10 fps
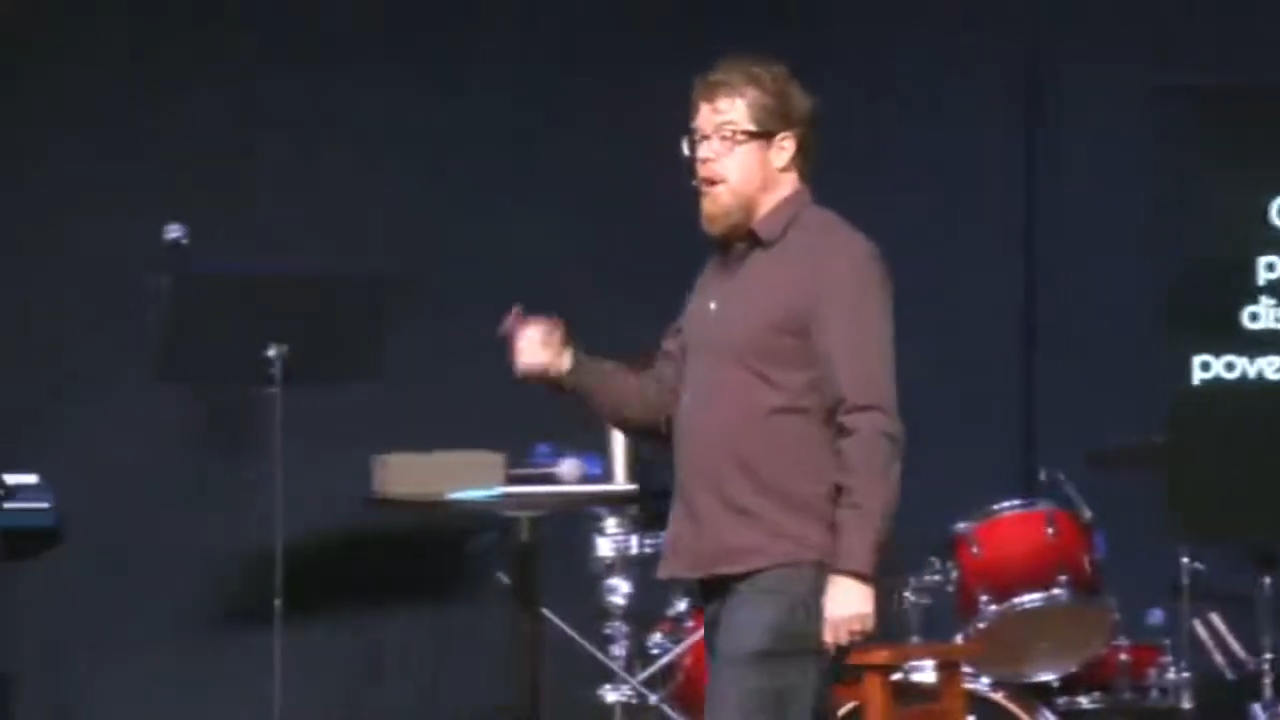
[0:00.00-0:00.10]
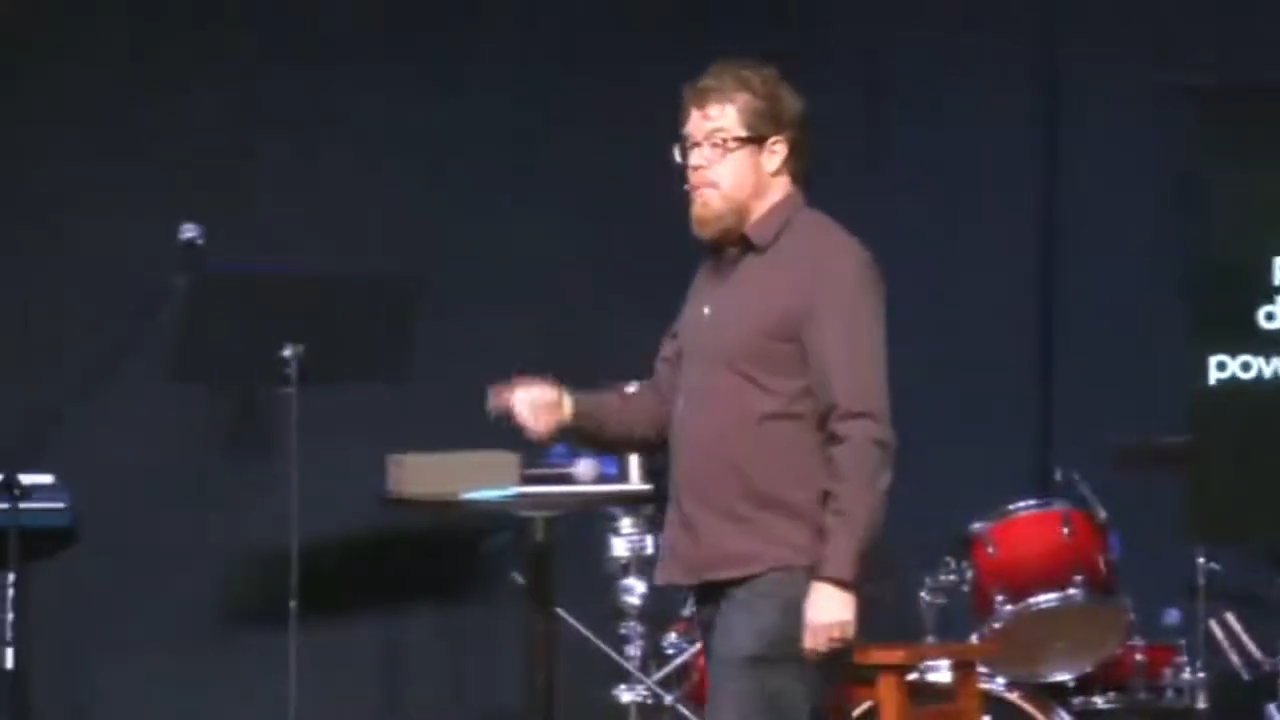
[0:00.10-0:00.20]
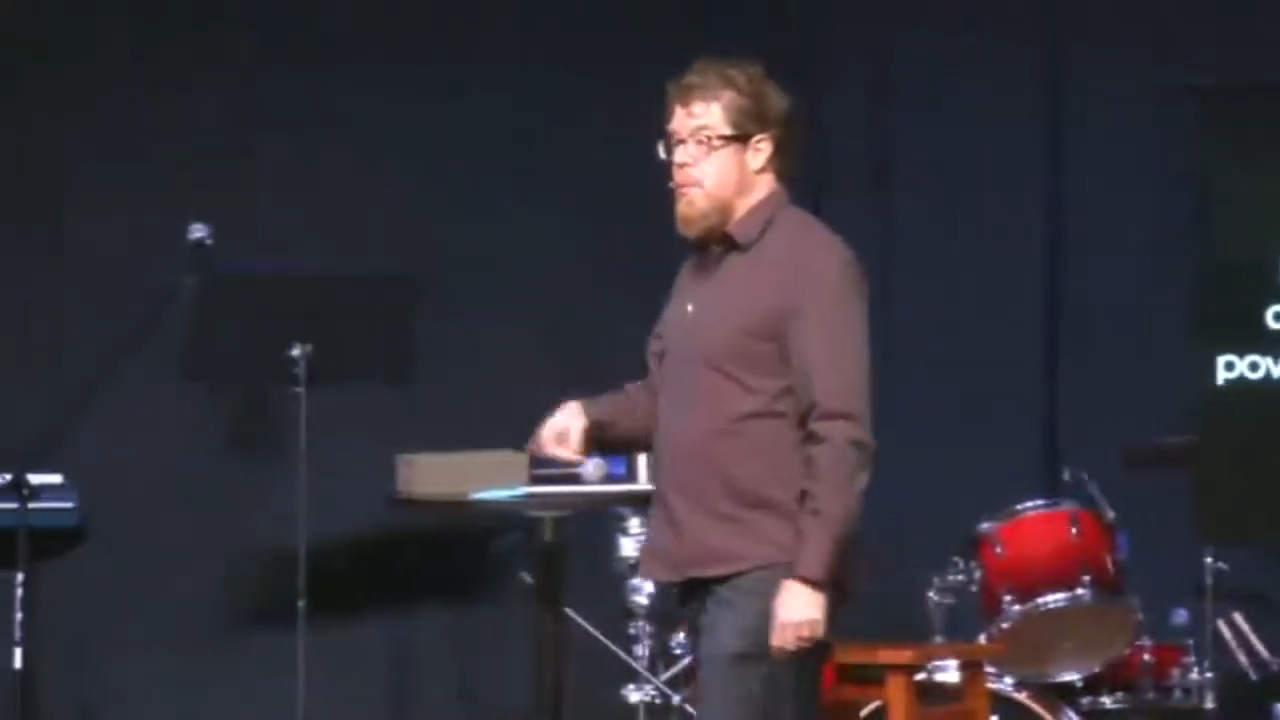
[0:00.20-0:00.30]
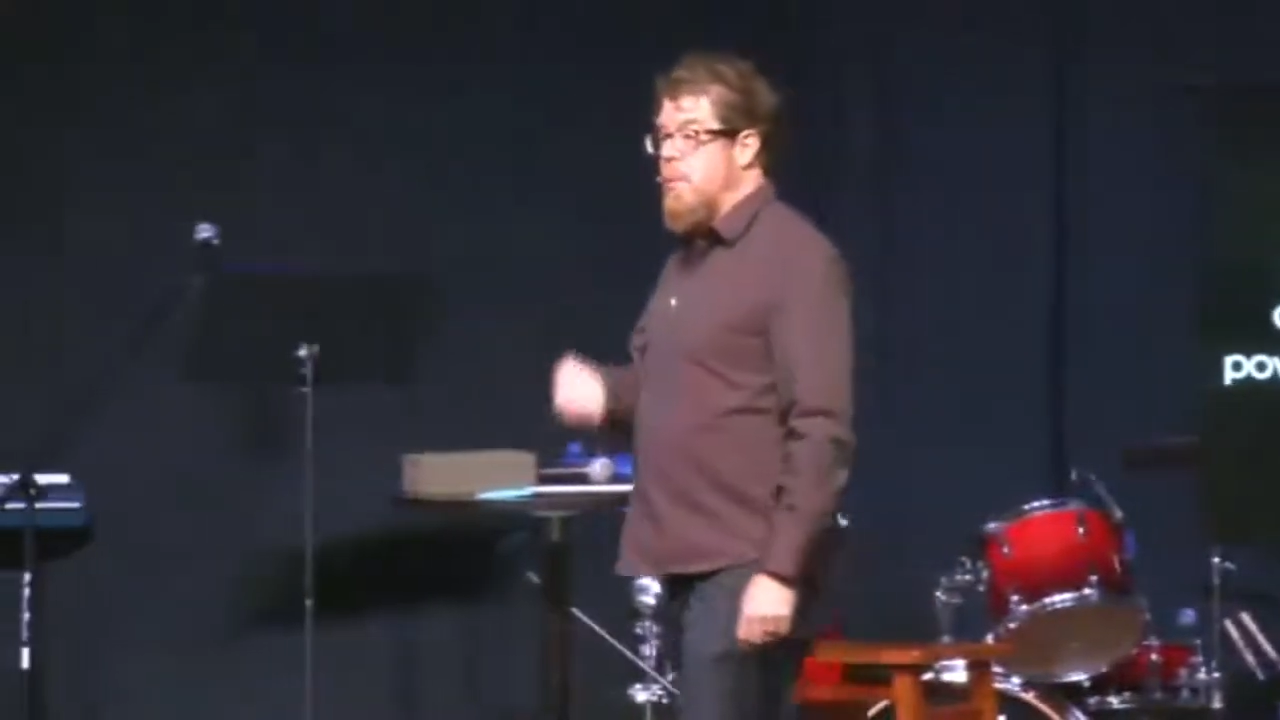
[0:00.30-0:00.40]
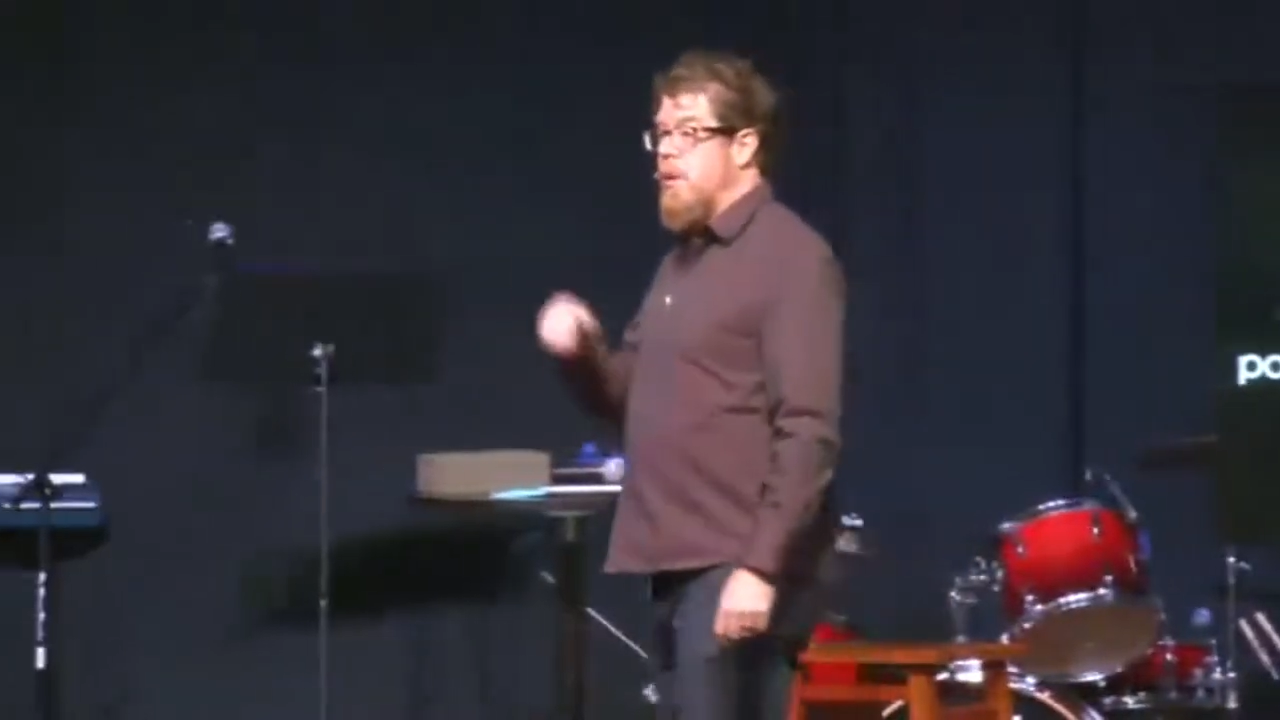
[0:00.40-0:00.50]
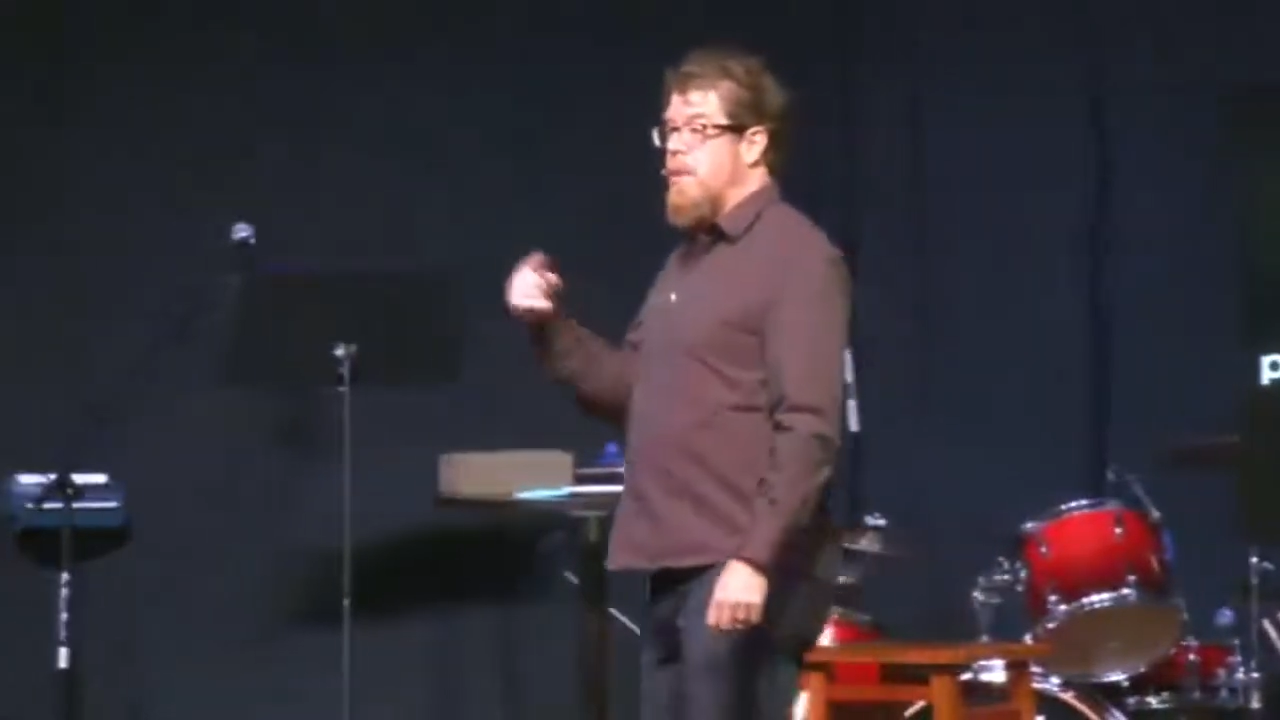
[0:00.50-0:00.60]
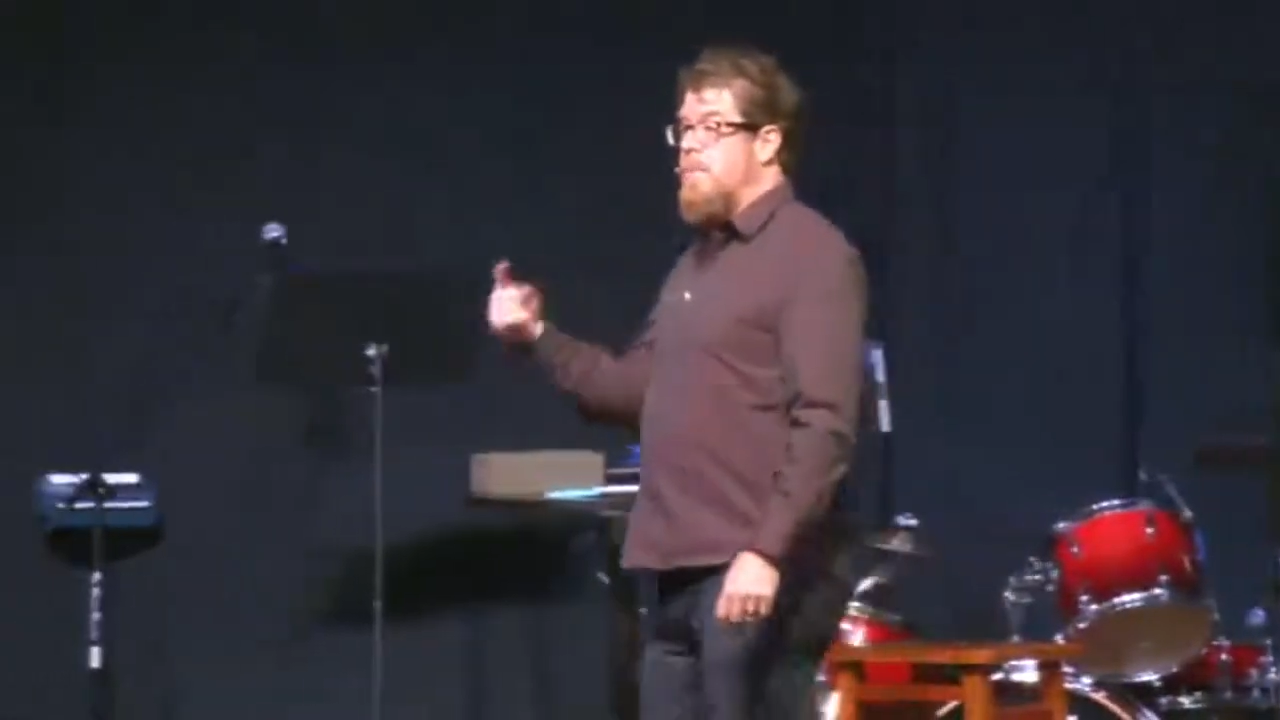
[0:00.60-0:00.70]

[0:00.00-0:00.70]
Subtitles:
and more